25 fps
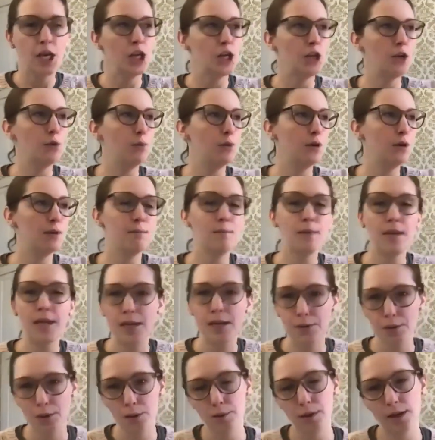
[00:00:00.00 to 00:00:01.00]
You put a
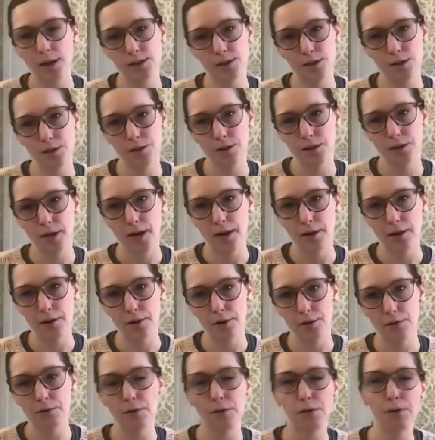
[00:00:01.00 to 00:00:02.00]
meeting request on your
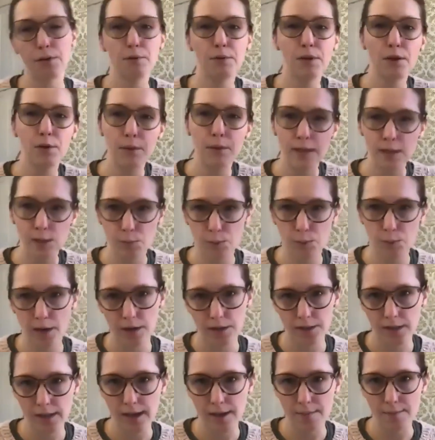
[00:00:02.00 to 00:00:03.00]
calendar for 3 weeks prior
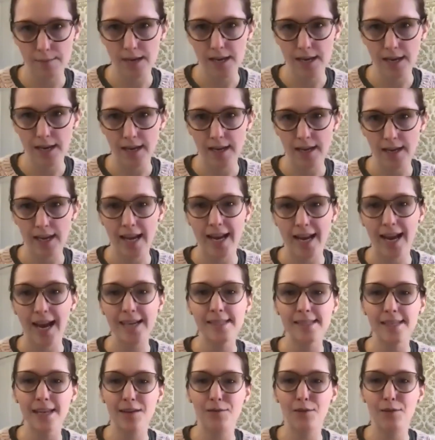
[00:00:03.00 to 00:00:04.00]
to that meeting. And I
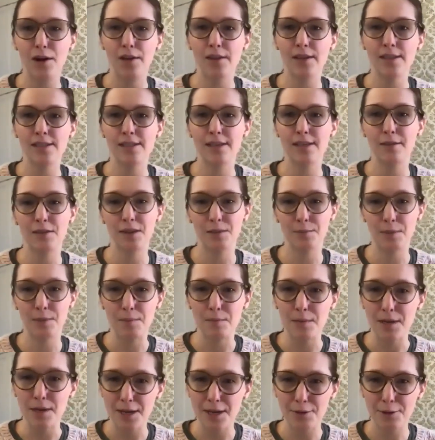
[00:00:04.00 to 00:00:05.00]
save all this stuff in my
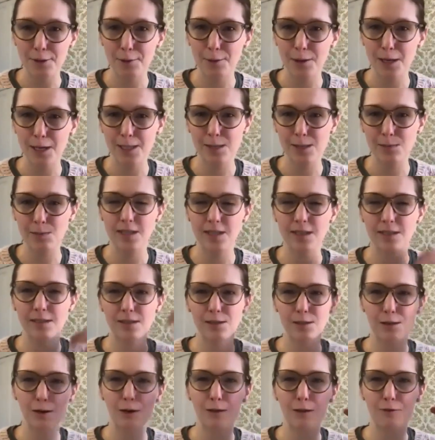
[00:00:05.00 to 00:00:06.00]
meeting requests because
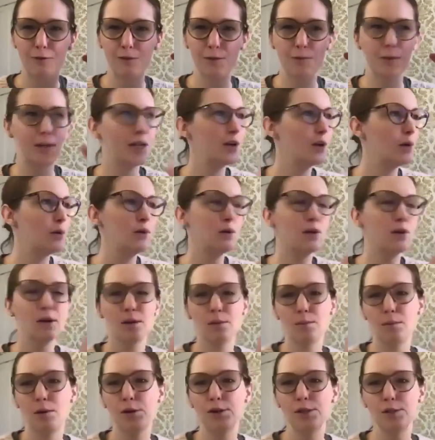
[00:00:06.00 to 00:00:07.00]
it's hard for me to go look
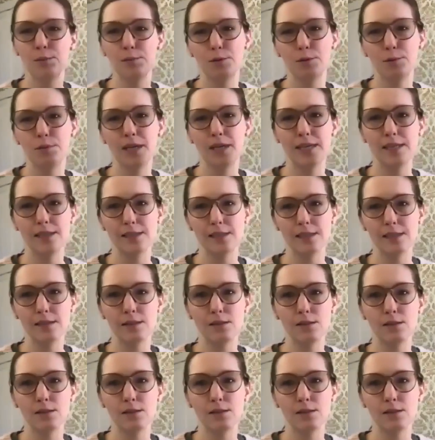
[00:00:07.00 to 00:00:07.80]
multiple places.